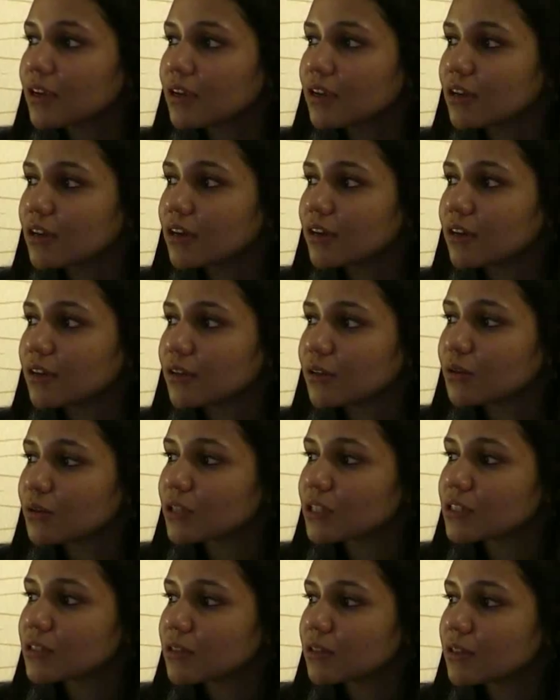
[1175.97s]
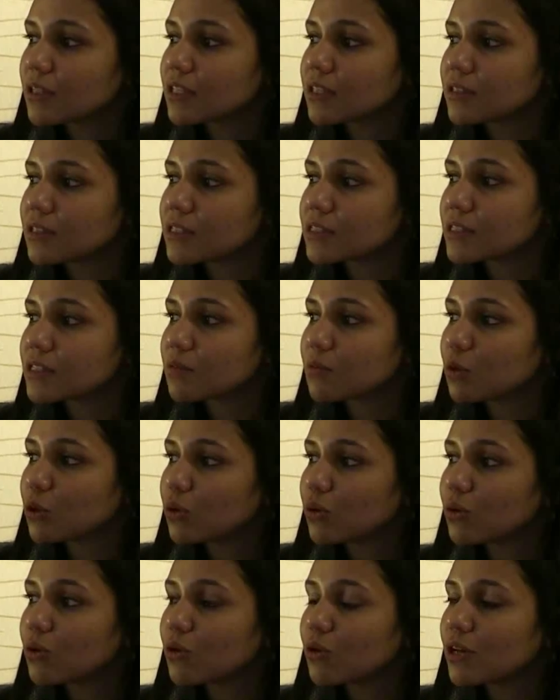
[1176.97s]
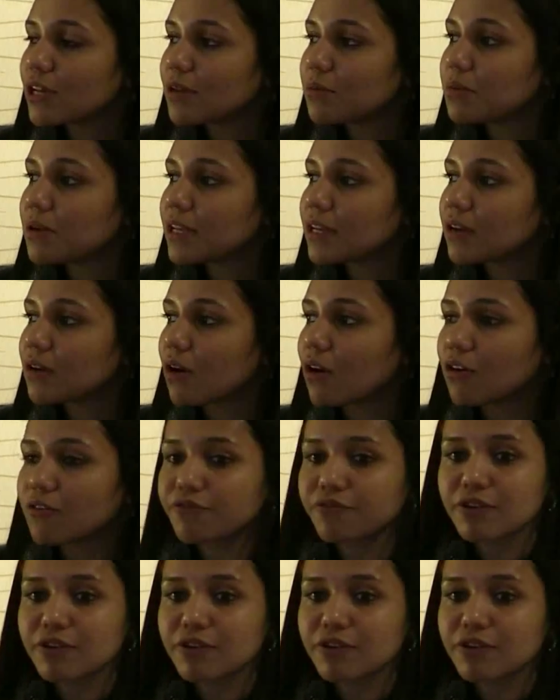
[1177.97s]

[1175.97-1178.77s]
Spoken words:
this is immunogold labeling of